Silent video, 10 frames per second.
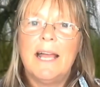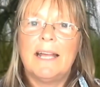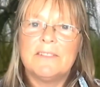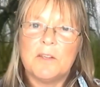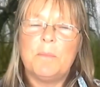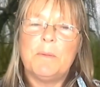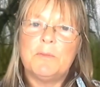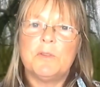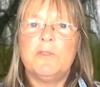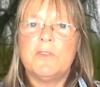And so people
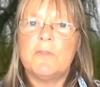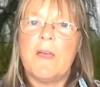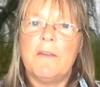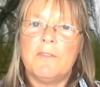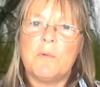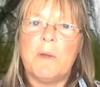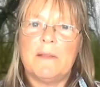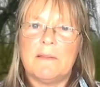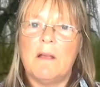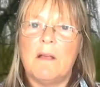do survive to
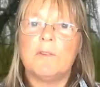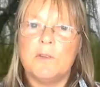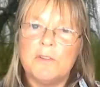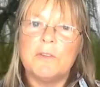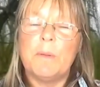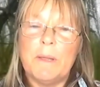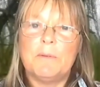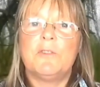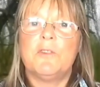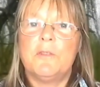adulthood and people
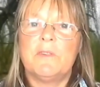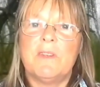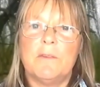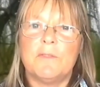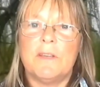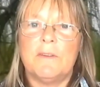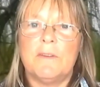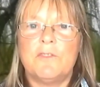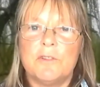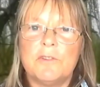do themselves have
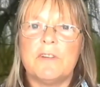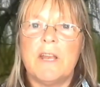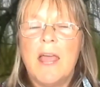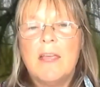children.